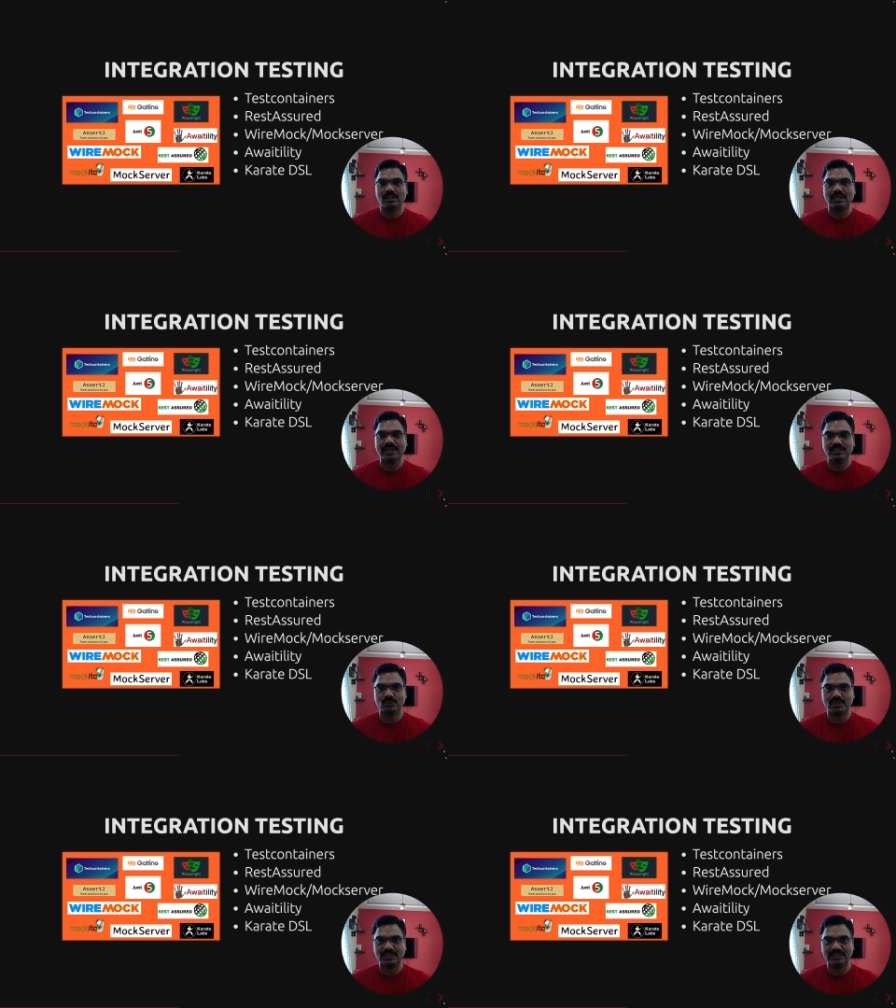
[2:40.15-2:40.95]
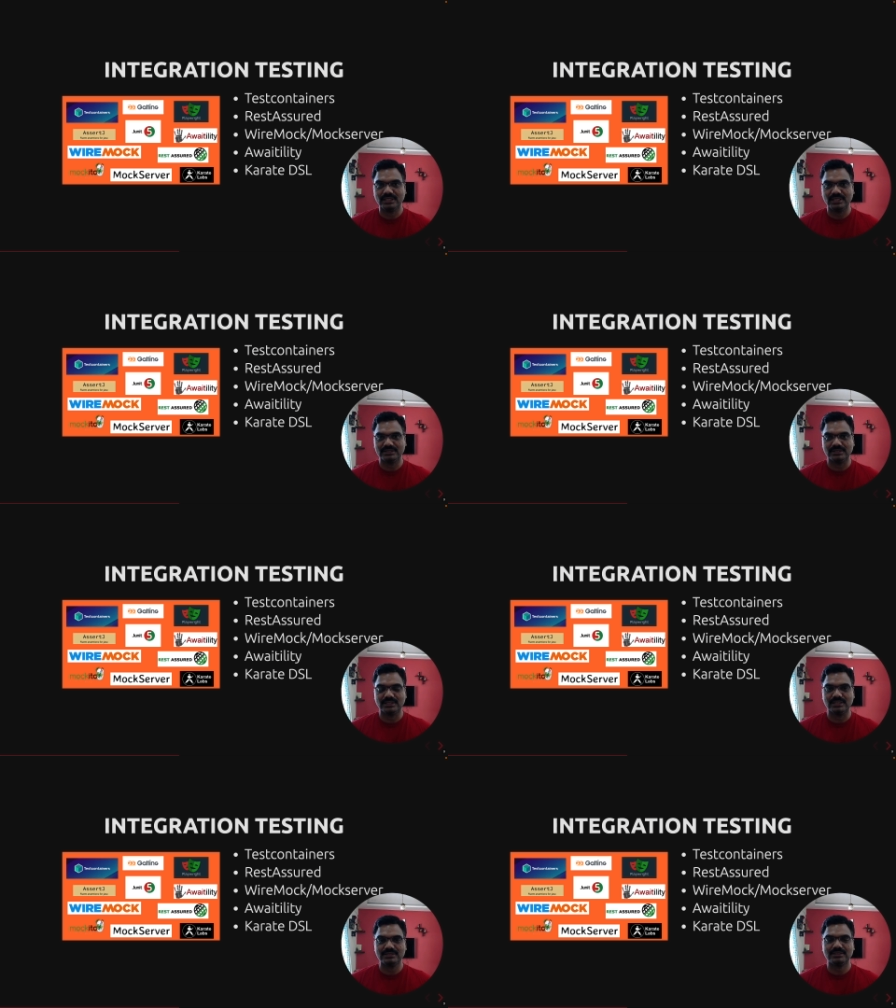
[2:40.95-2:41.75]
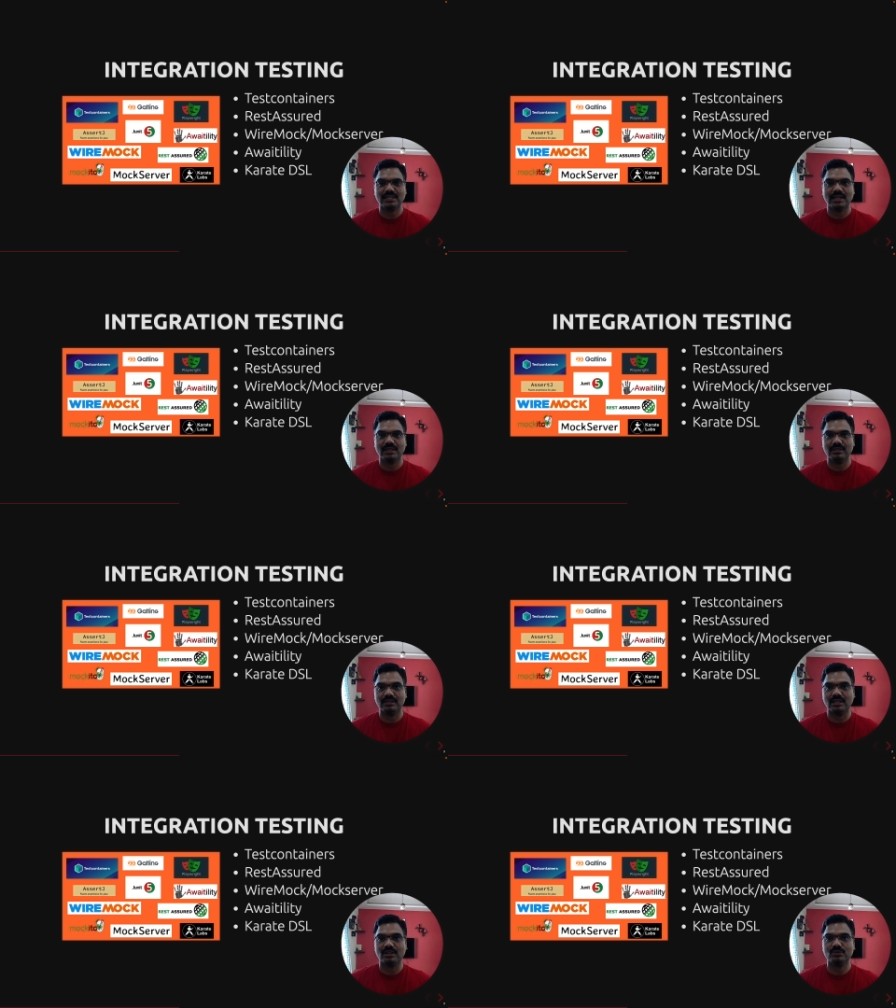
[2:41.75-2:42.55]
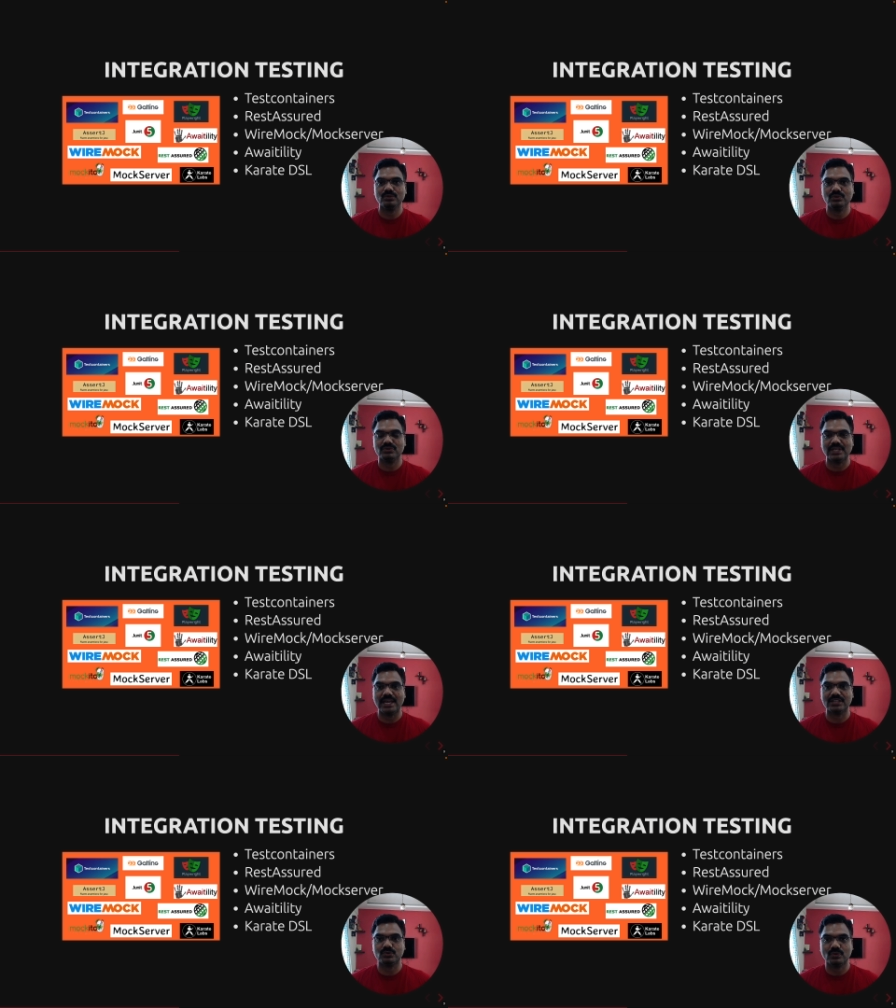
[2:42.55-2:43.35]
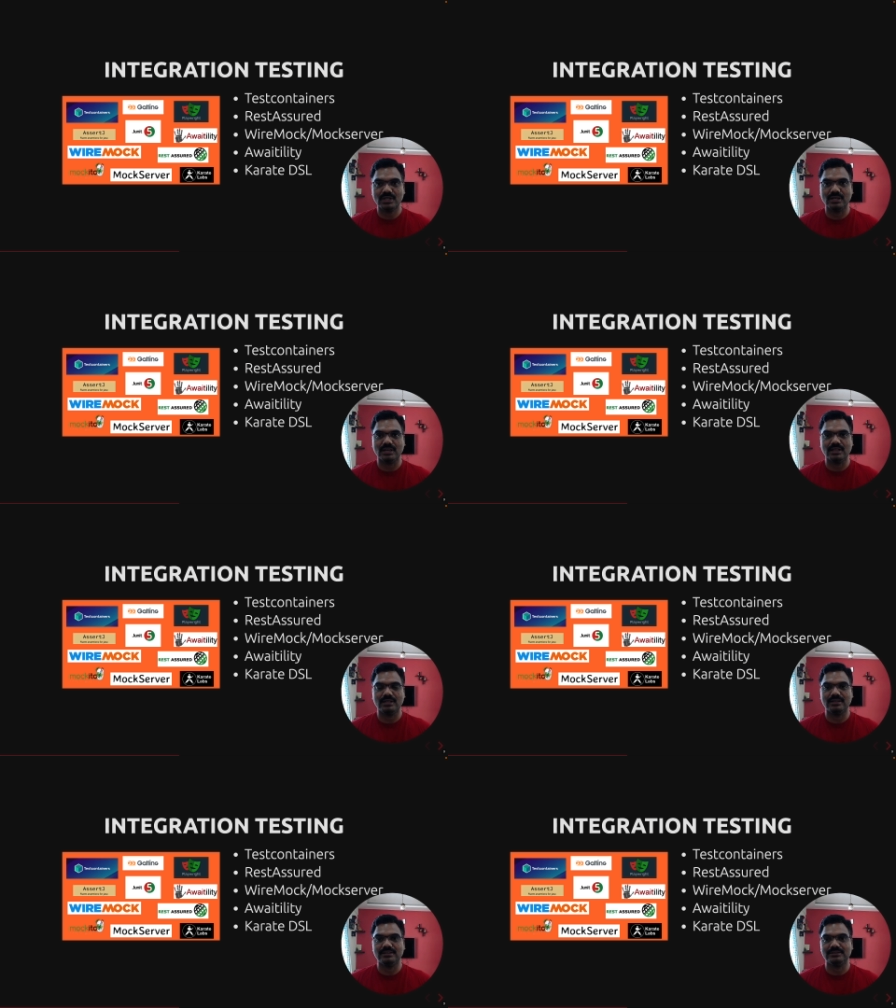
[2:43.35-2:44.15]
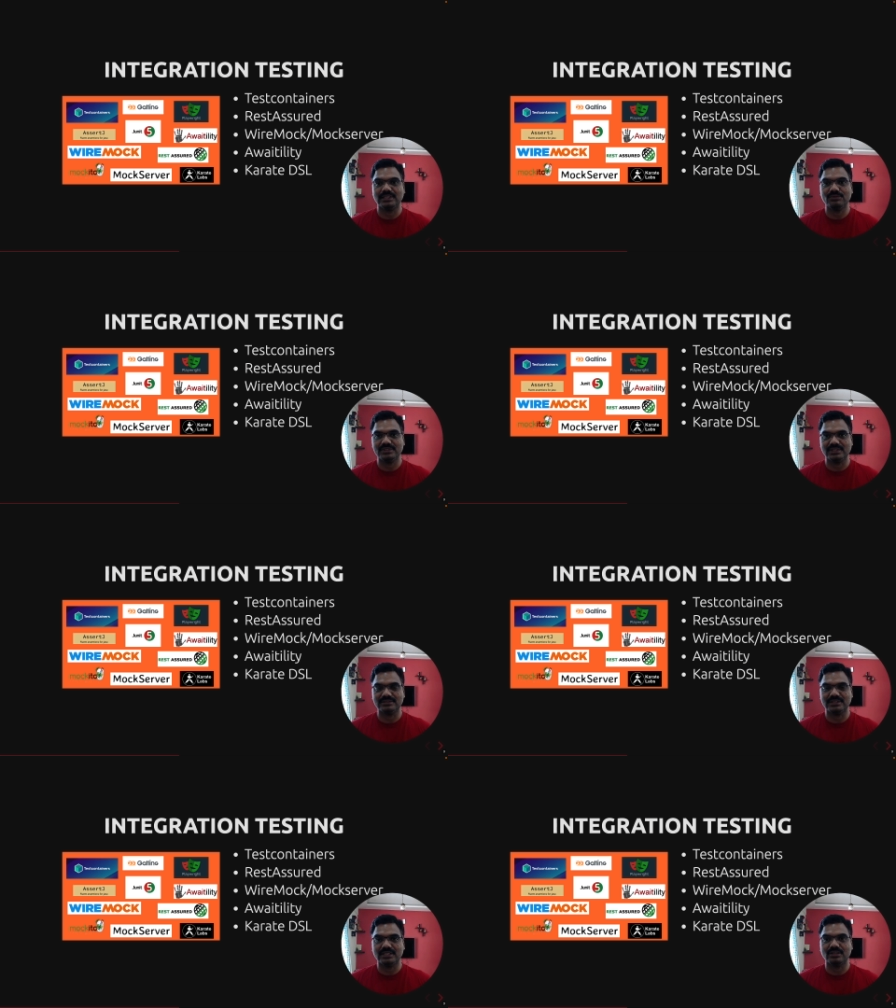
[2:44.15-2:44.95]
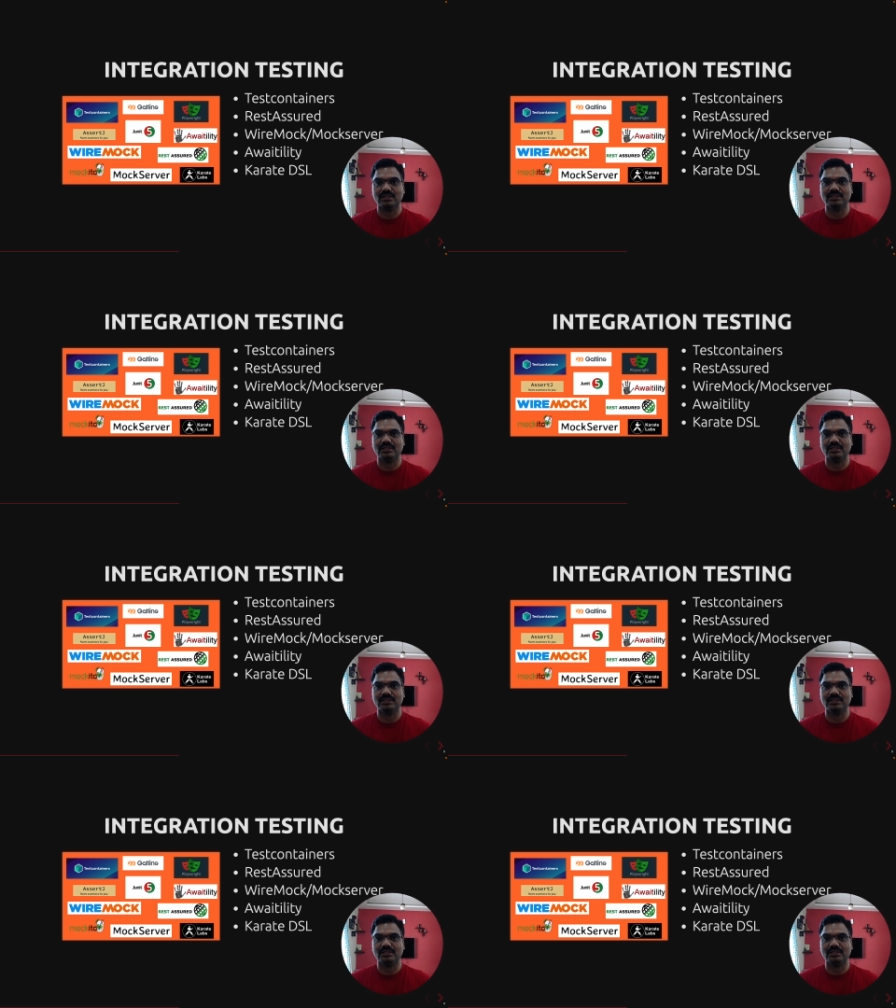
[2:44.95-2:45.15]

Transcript: write your integration tests and talk to those actual uh, services that uh,